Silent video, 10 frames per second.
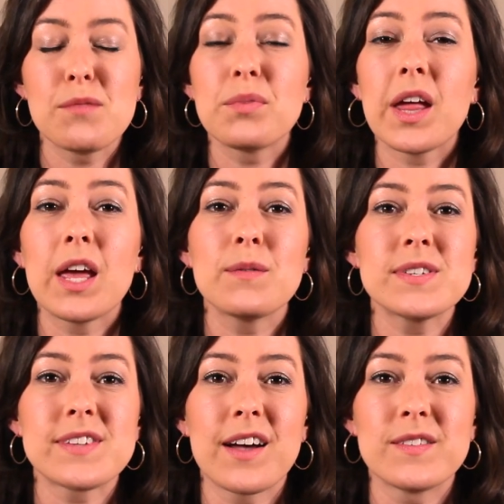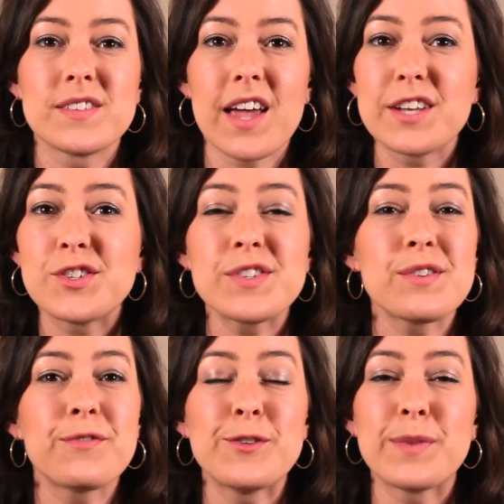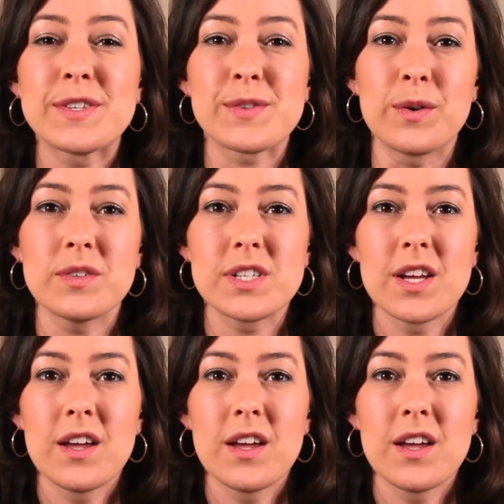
and playing with sounds at just a few months old.